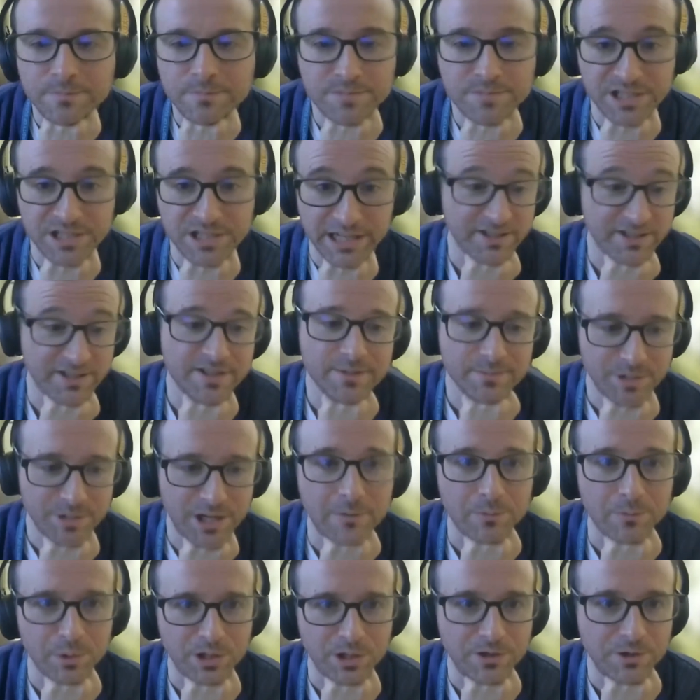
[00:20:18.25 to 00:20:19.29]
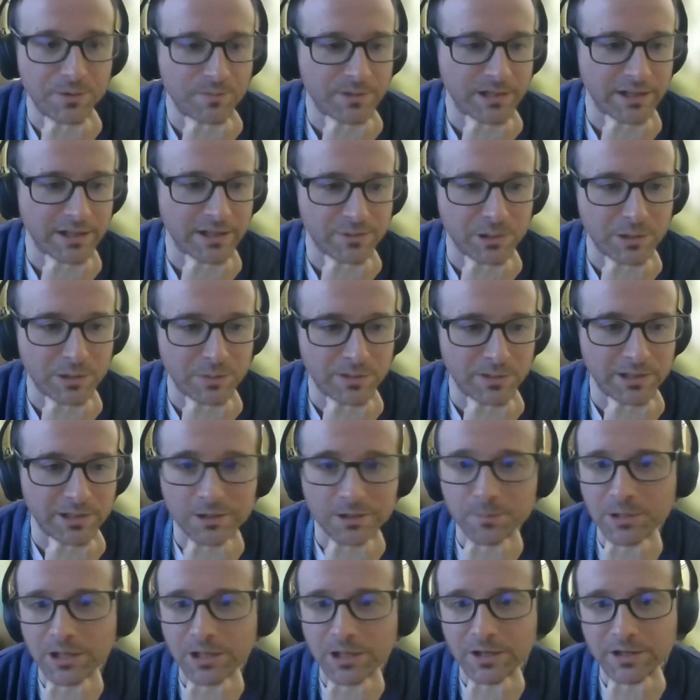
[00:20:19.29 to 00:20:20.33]
Mm -hmm. Yes, yeah, we do. That's where
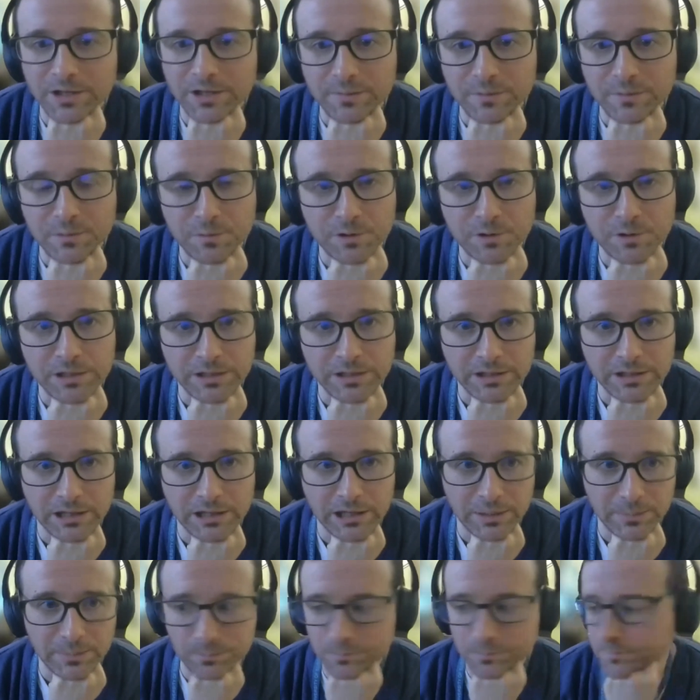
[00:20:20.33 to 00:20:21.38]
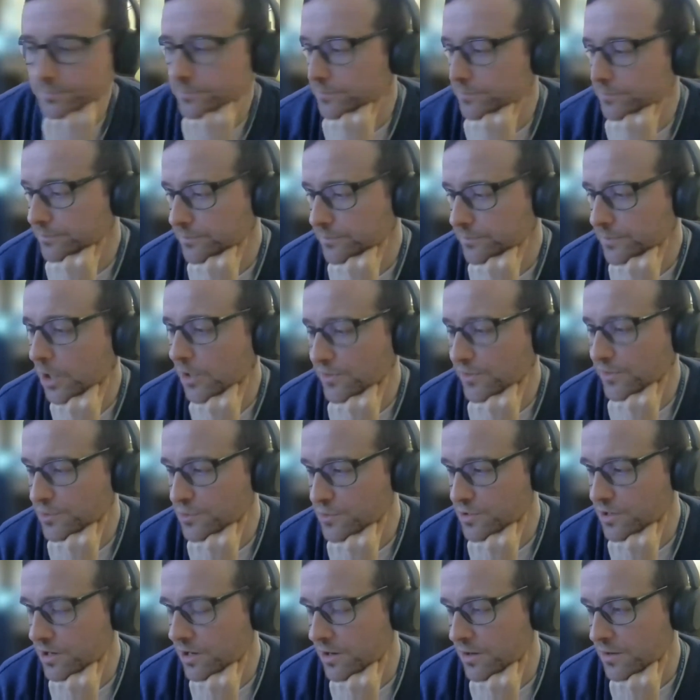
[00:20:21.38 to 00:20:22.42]
we upload everything. Um, I
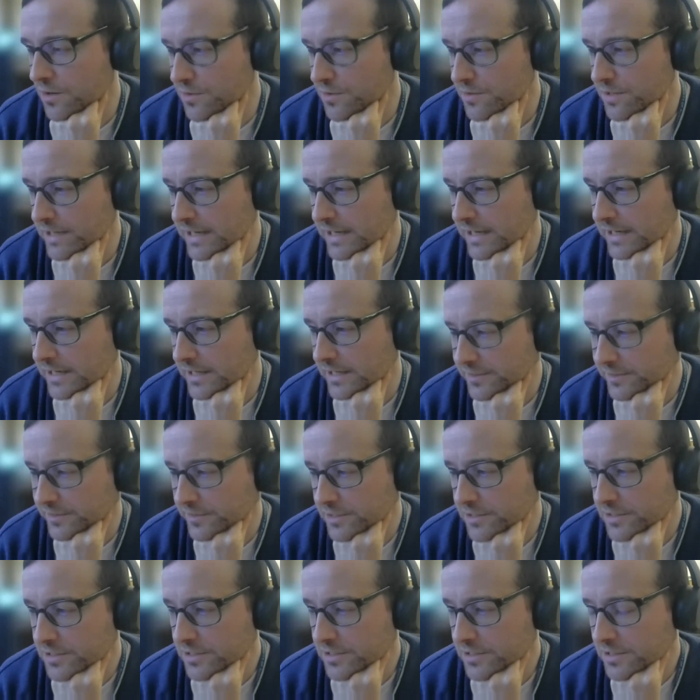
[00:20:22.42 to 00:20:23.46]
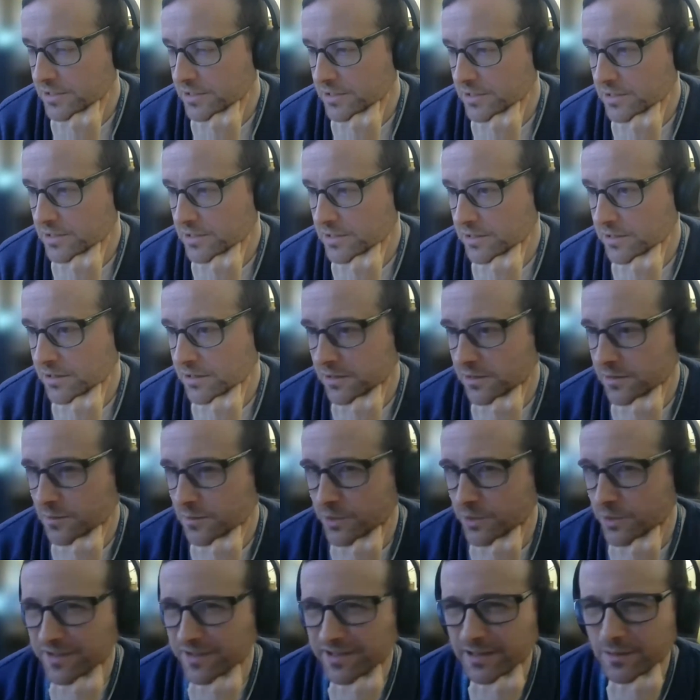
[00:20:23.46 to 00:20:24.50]
do know that
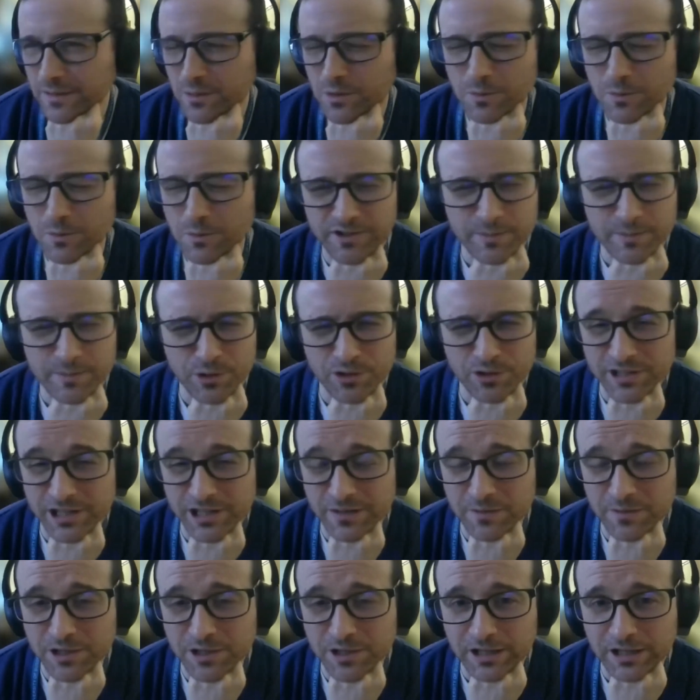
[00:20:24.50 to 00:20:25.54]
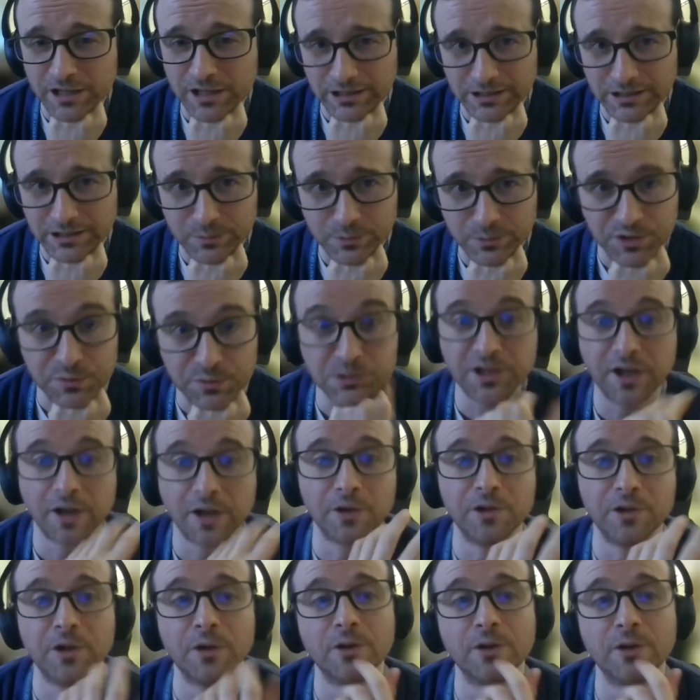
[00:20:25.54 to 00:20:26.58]
uh, when I set Preservica, which we
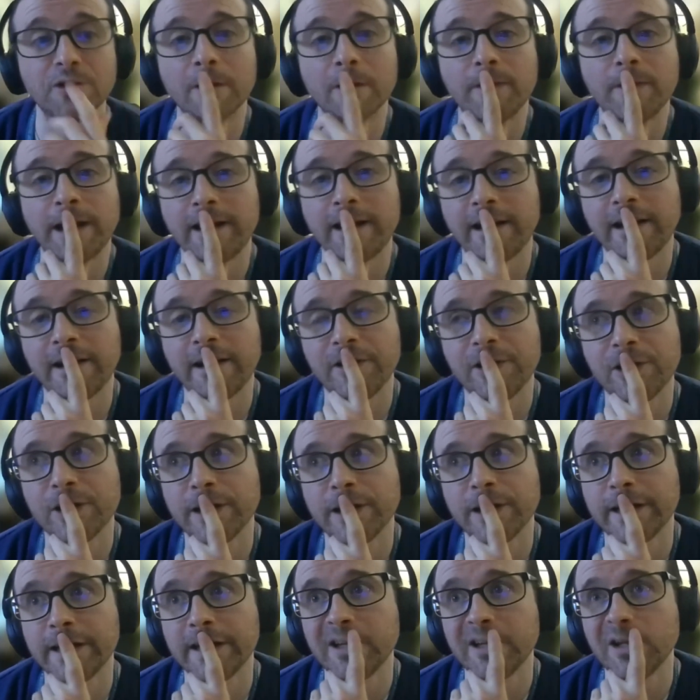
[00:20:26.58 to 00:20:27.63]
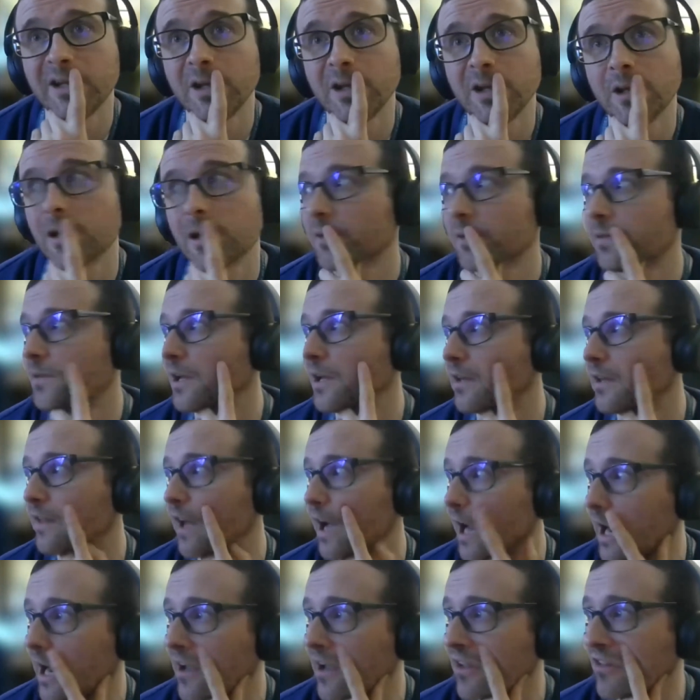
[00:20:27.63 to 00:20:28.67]
don't use, that, that actually, I
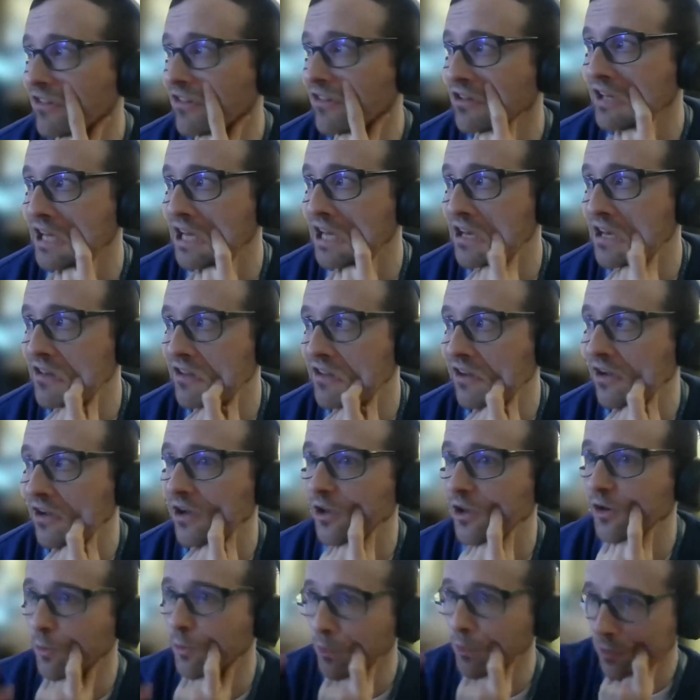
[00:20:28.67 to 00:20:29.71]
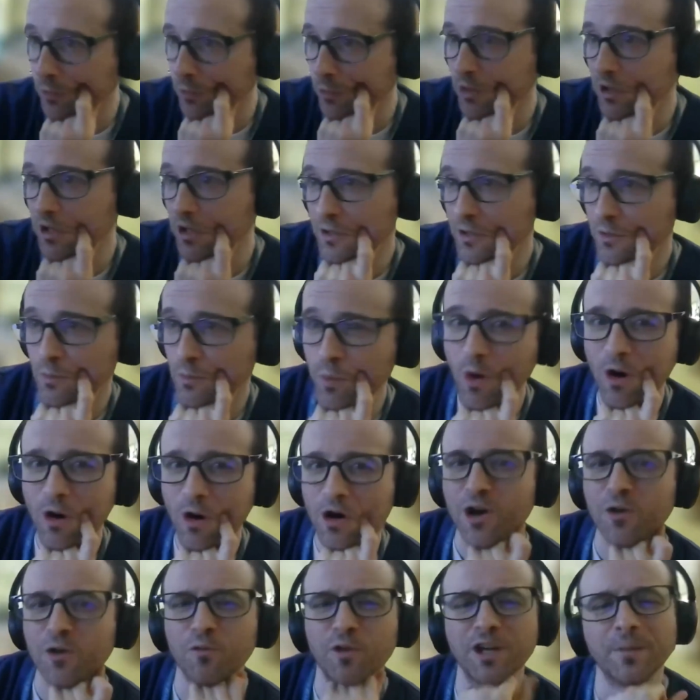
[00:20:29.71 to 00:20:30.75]
think that has an internal
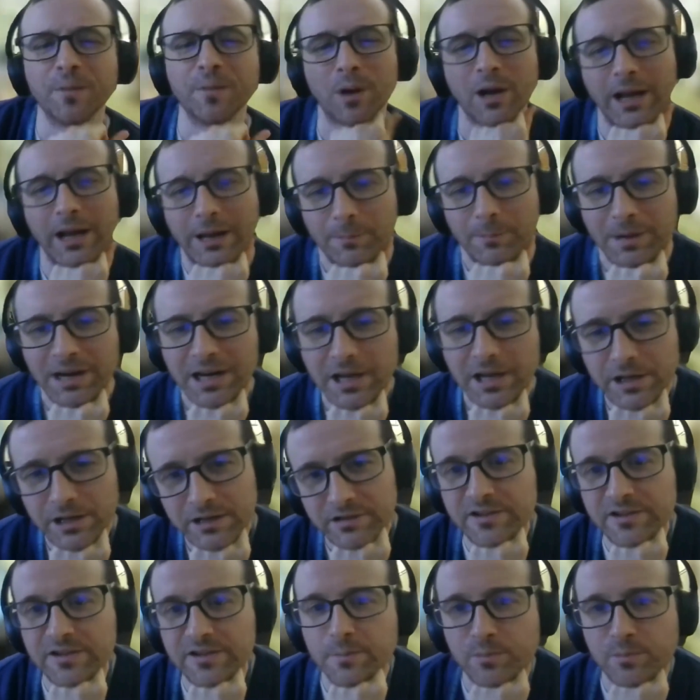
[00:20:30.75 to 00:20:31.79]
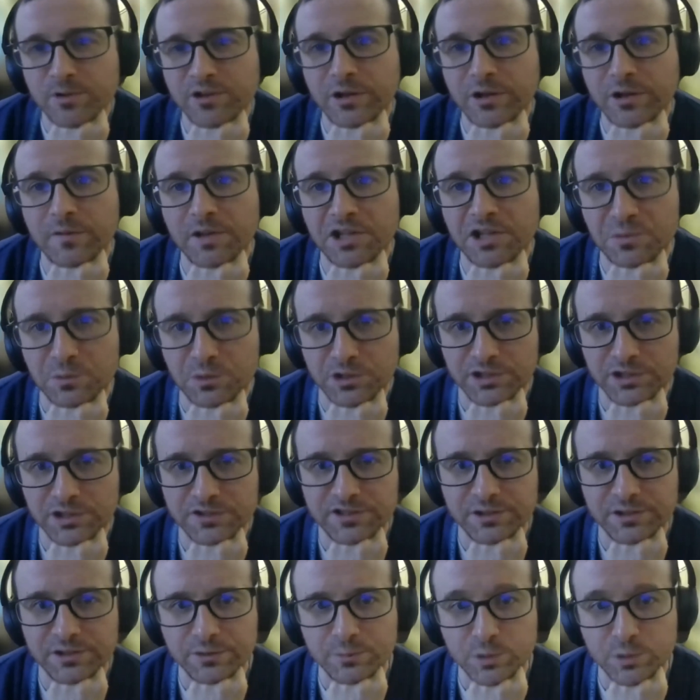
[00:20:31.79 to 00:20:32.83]
WARC replay mechanism. So if anyone
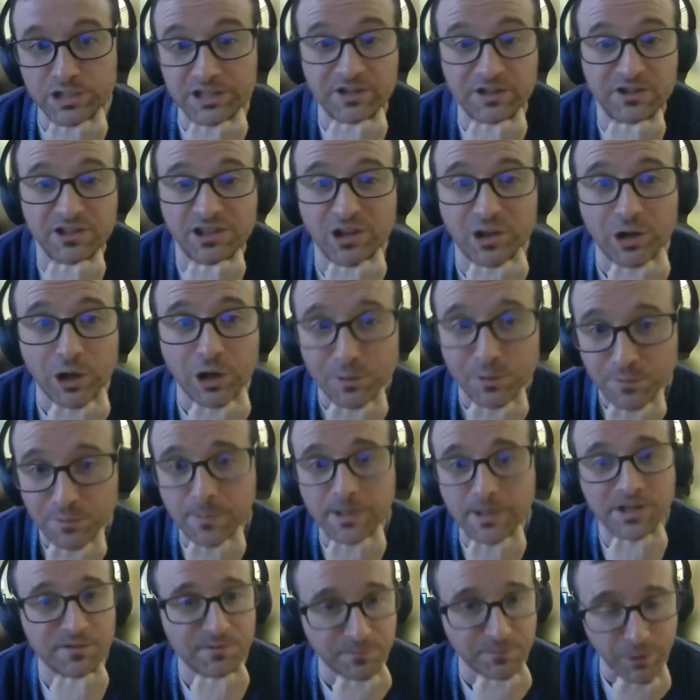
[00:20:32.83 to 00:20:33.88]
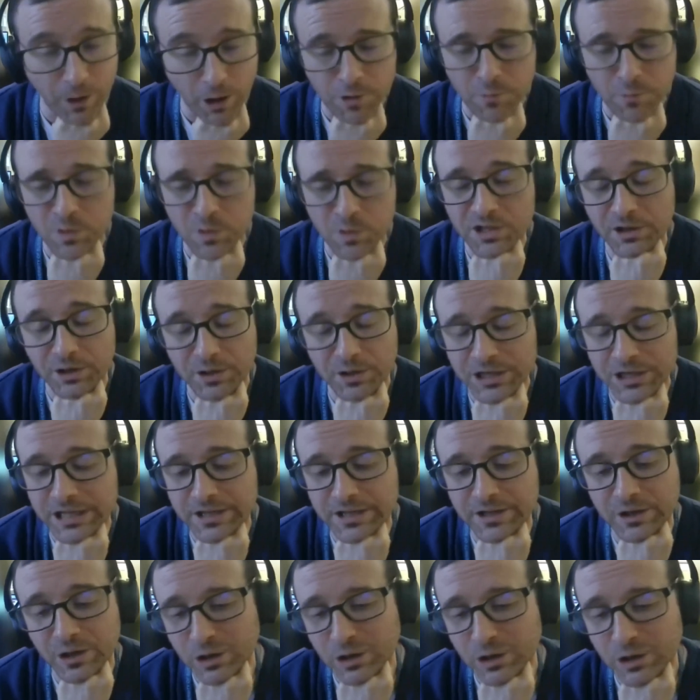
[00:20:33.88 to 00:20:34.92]
is used, we use Arkivum and it's fine. We don't
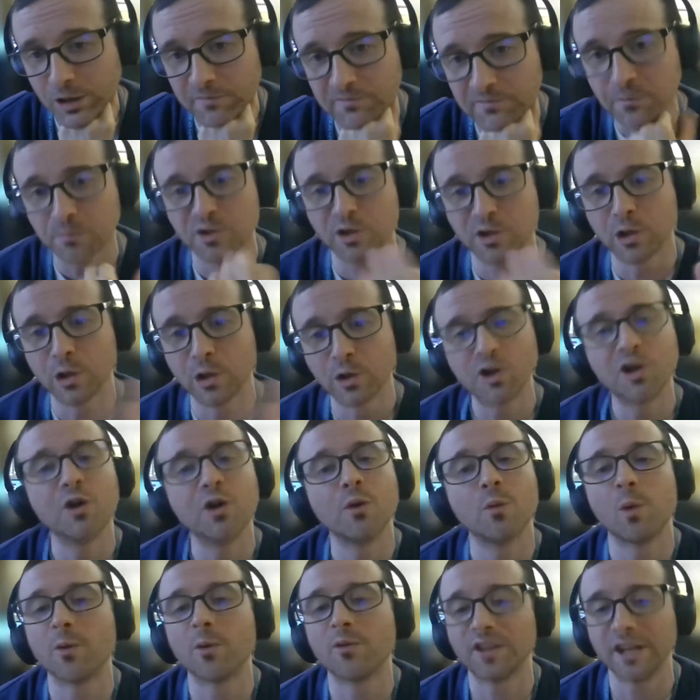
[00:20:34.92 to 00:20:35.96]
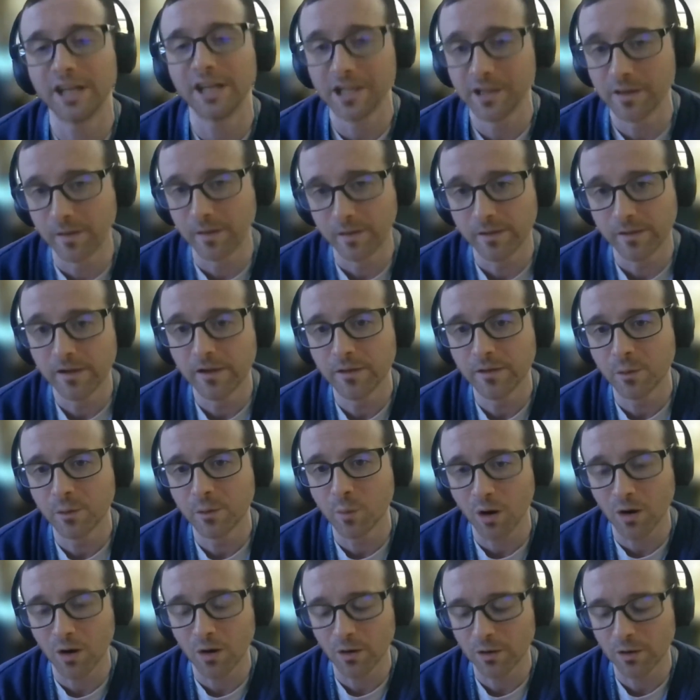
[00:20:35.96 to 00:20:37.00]
need Arkivum to look at what's in
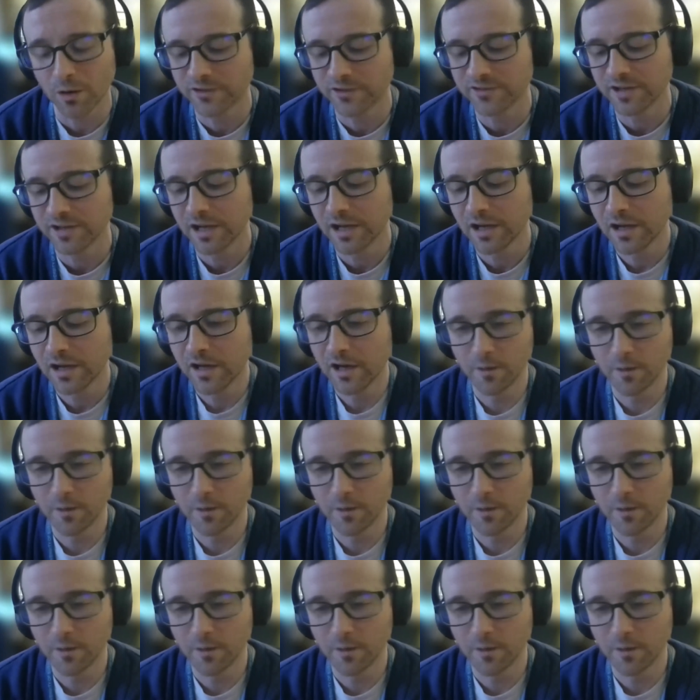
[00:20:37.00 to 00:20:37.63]
the WARCs.